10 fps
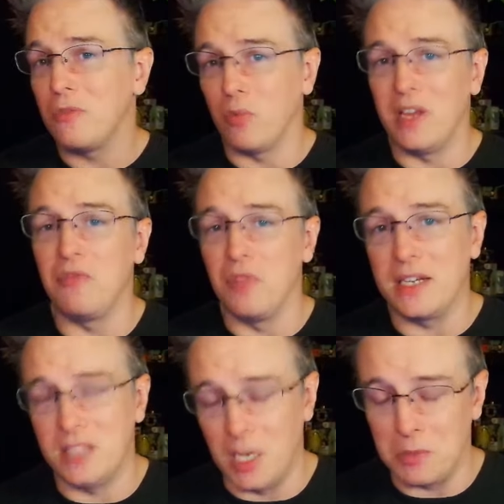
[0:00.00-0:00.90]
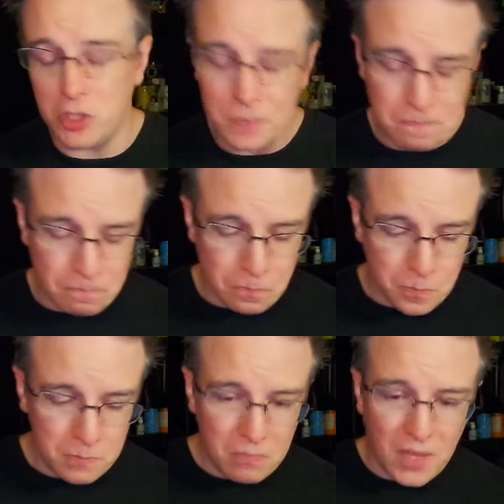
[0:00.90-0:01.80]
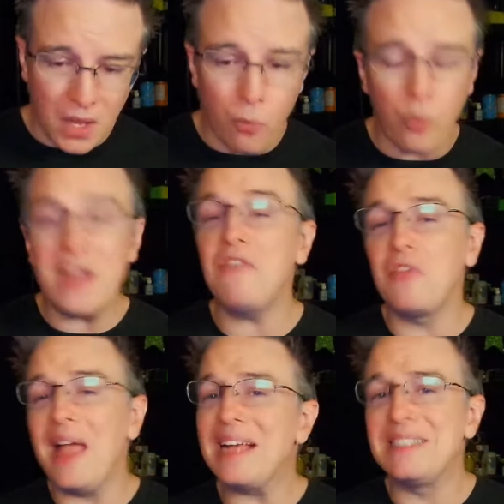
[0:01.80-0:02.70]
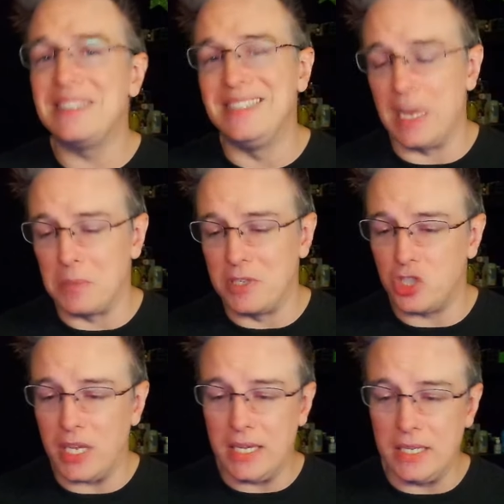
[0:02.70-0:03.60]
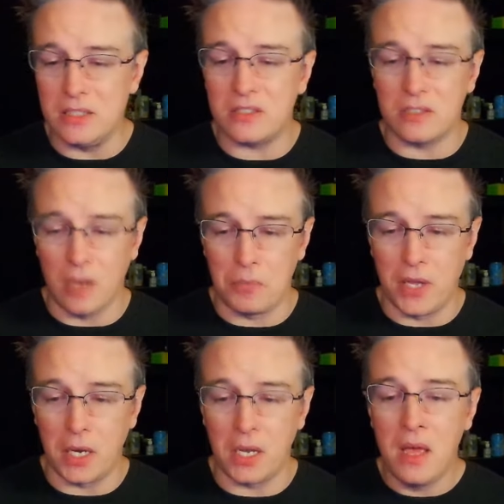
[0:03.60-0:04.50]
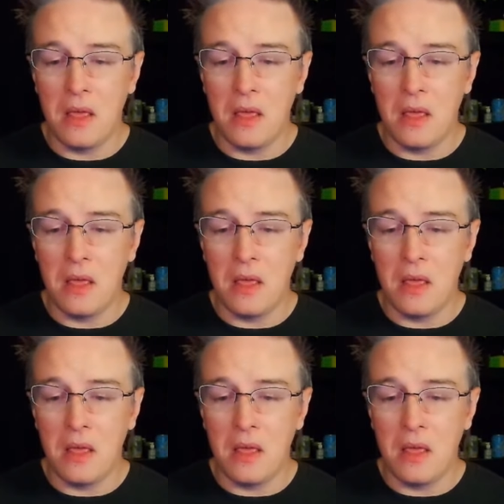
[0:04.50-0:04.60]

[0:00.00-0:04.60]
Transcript: reflect damage. Reflect damage is something